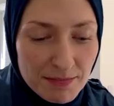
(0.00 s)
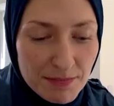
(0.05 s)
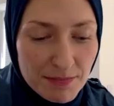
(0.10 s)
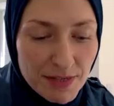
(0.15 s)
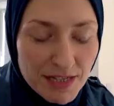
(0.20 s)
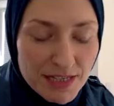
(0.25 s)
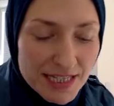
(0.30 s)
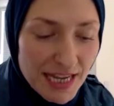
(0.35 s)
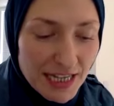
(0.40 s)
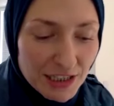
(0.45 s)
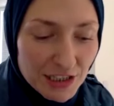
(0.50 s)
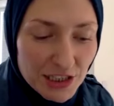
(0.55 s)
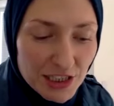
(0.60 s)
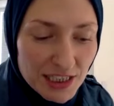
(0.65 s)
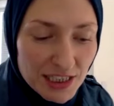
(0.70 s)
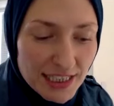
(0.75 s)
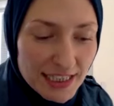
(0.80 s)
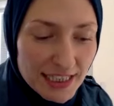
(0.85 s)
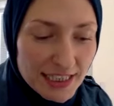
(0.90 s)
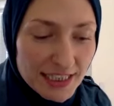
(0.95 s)
Because
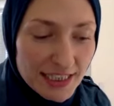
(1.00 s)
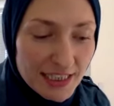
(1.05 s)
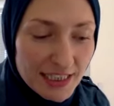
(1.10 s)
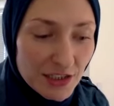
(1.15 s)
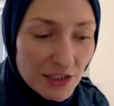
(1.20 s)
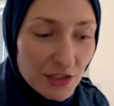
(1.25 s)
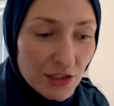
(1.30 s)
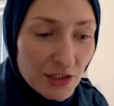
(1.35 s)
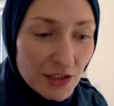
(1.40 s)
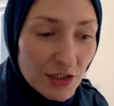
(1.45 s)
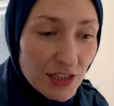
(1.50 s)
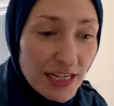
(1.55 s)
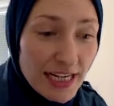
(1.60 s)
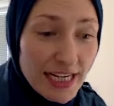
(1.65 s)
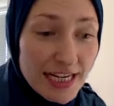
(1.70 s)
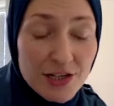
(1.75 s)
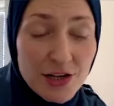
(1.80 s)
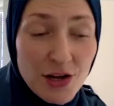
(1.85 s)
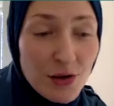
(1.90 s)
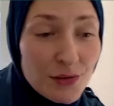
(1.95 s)
actually,
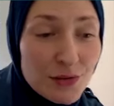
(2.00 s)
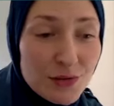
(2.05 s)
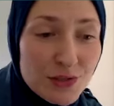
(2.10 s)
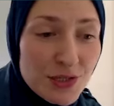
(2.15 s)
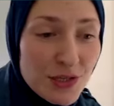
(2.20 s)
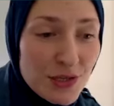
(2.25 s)
he knows